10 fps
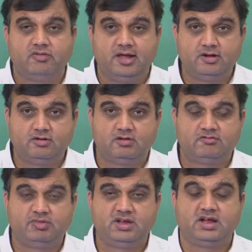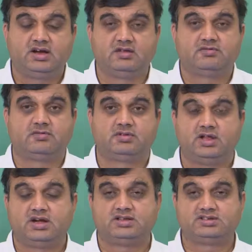the value of p negative
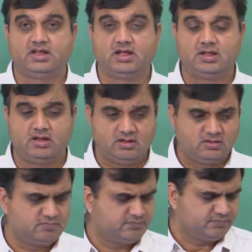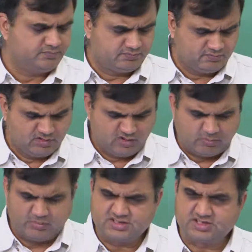that is the
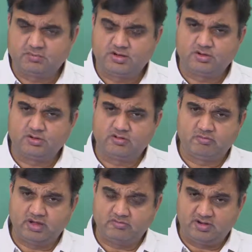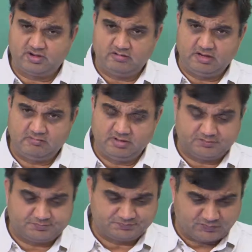complex amplitude of backward travelling
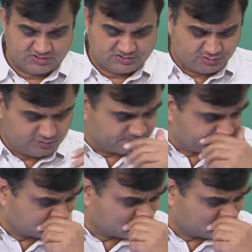wave is 0.